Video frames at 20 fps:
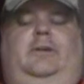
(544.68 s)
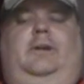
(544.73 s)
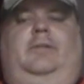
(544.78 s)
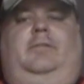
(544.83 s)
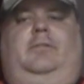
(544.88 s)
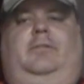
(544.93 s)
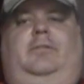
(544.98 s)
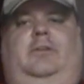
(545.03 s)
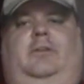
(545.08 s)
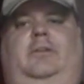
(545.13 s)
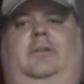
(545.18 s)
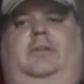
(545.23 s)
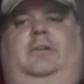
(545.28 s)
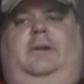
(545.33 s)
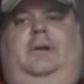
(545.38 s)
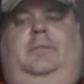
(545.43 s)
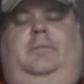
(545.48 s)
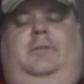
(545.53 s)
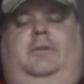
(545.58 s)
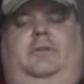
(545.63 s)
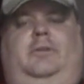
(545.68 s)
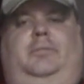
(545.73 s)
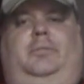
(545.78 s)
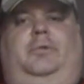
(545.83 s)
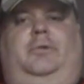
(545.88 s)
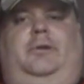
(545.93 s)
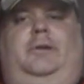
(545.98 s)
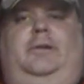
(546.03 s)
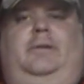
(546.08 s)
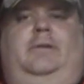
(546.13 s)
half the season up to this
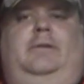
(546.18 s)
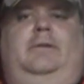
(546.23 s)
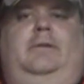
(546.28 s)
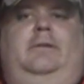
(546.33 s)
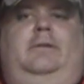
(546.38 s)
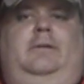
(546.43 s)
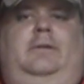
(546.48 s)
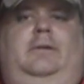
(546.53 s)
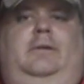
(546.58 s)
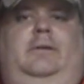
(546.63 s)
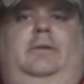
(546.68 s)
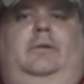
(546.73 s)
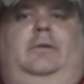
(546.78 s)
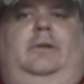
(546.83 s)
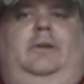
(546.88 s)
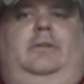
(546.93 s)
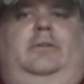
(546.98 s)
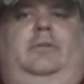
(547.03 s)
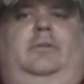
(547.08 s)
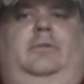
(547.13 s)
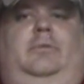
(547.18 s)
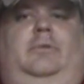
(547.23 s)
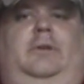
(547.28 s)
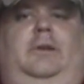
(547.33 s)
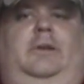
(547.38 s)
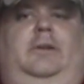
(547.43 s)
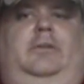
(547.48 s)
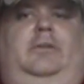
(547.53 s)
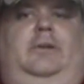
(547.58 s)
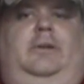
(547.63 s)
point. He'll get some
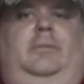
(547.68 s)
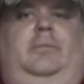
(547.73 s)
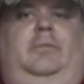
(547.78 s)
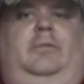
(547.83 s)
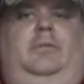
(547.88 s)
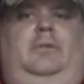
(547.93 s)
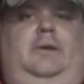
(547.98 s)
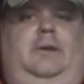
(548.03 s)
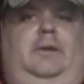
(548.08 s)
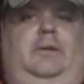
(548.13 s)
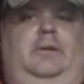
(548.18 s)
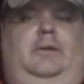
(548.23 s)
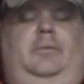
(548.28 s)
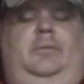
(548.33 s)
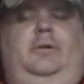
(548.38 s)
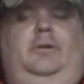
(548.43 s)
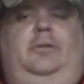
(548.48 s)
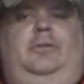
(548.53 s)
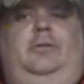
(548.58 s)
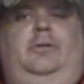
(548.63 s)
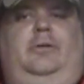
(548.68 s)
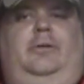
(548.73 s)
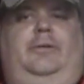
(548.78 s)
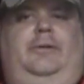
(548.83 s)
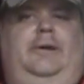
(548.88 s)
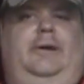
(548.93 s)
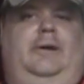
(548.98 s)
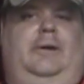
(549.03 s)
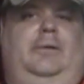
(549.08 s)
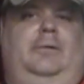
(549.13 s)
playing time likely in Montreal
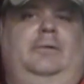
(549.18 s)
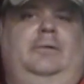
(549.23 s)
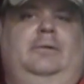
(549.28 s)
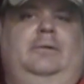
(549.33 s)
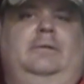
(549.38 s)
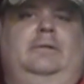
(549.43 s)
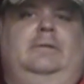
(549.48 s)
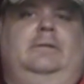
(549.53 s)
now.